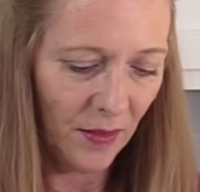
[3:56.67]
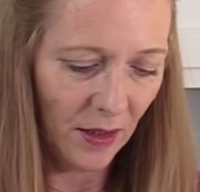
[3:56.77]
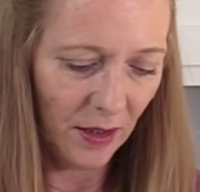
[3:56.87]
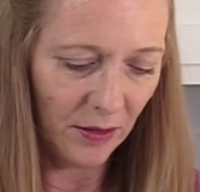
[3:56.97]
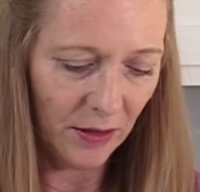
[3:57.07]

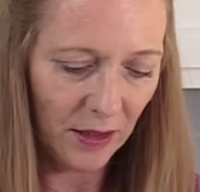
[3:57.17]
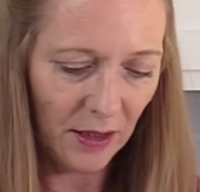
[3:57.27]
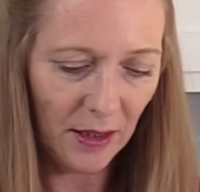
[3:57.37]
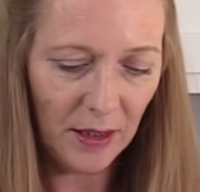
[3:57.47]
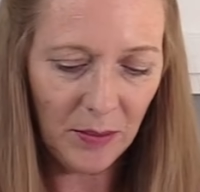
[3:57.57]
cover it a
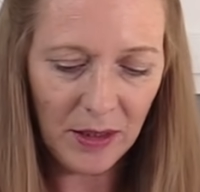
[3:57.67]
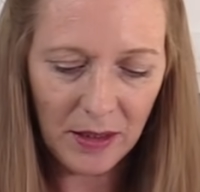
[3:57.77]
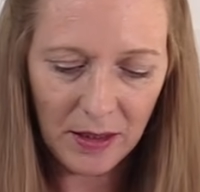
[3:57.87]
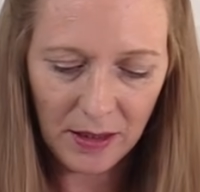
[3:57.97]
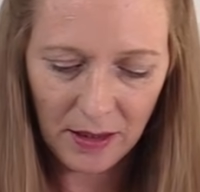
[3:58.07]
little
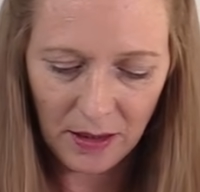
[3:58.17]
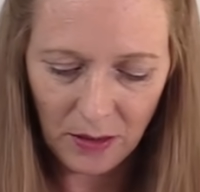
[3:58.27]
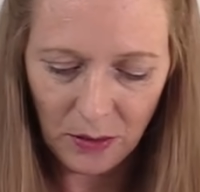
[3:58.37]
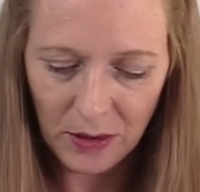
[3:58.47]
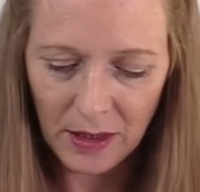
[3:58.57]
bit
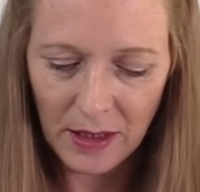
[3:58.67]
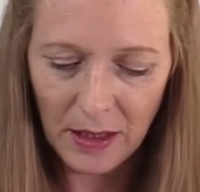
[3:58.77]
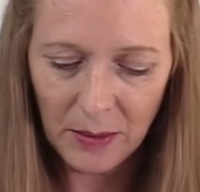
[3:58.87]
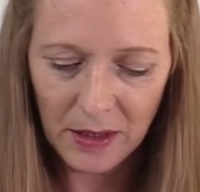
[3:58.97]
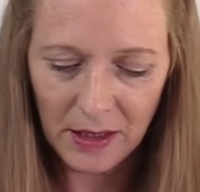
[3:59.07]
loosely, I
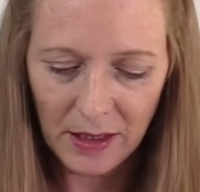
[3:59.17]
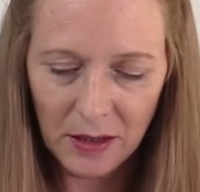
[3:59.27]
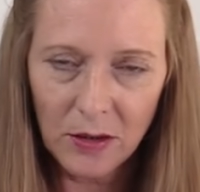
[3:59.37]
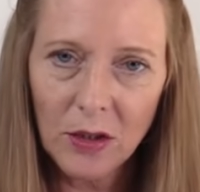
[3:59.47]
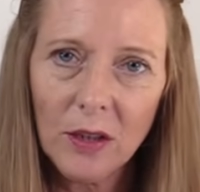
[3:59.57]
would say,
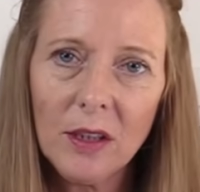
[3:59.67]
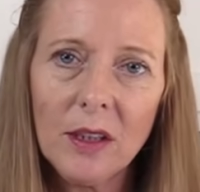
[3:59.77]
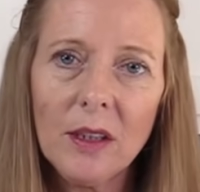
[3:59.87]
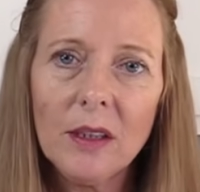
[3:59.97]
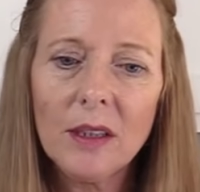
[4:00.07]
so should still